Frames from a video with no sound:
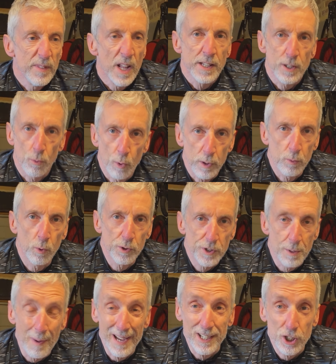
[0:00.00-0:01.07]
So what you want to
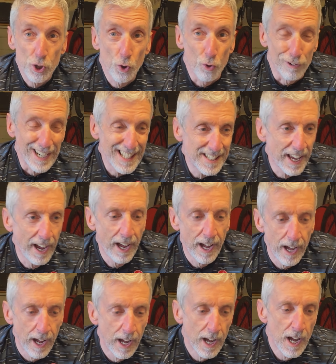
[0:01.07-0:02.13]
make sure is
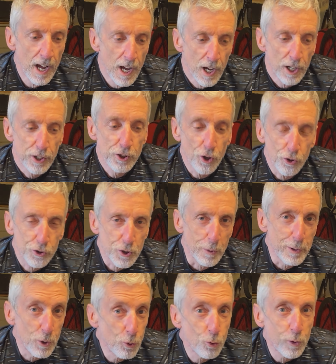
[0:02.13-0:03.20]
you're not doing
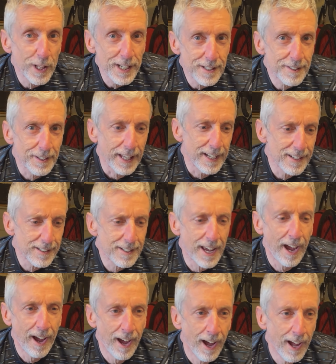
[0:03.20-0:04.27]
all these things
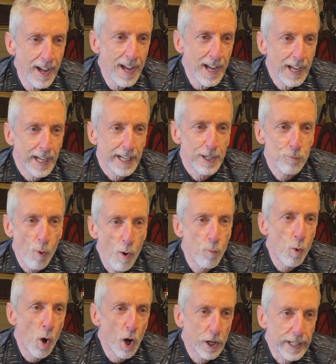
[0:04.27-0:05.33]
in one
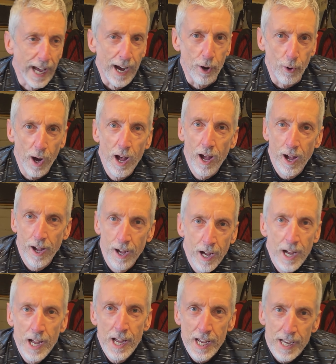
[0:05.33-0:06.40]
workout,
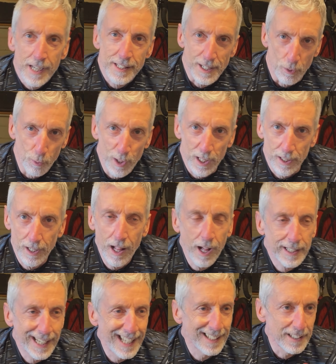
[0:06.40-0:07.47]
because it will
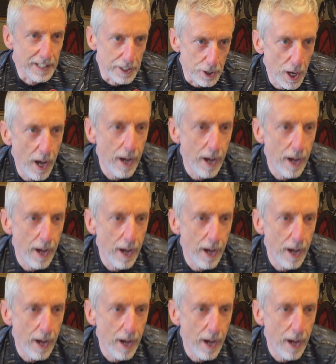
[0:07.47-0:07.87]
kill you.